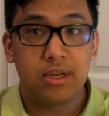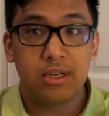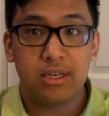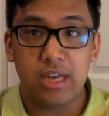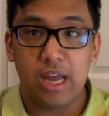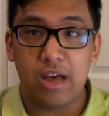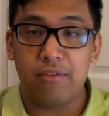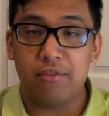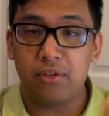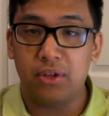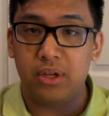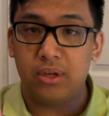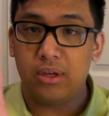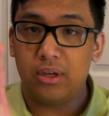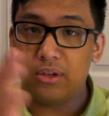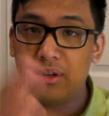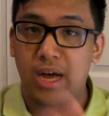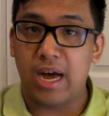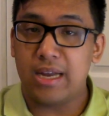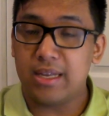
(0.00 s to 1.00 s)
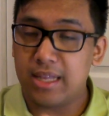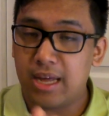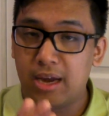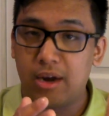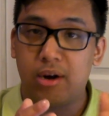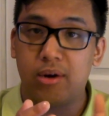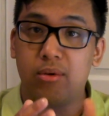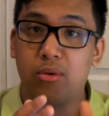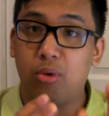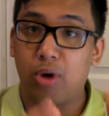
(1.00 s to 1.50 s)
Definitely glad
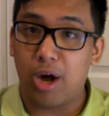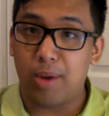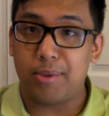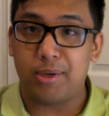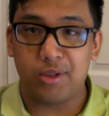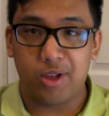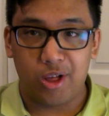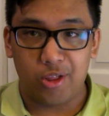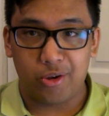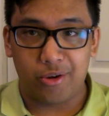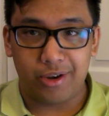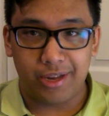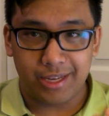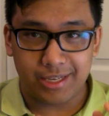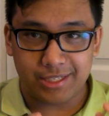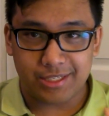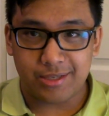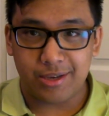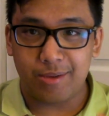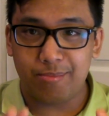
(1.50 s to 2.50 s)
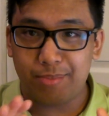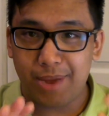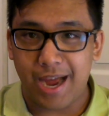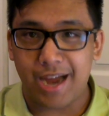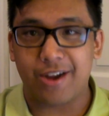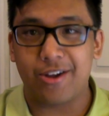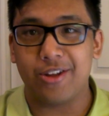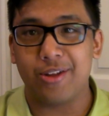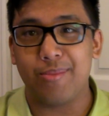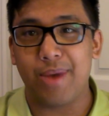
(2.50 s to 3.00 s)
that Robbie Lawler is
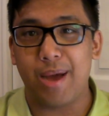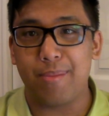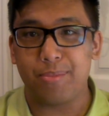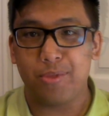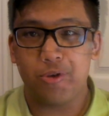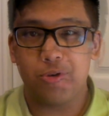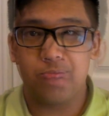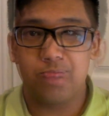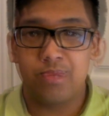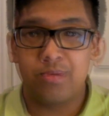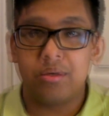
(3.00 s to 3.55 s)
back on the map though.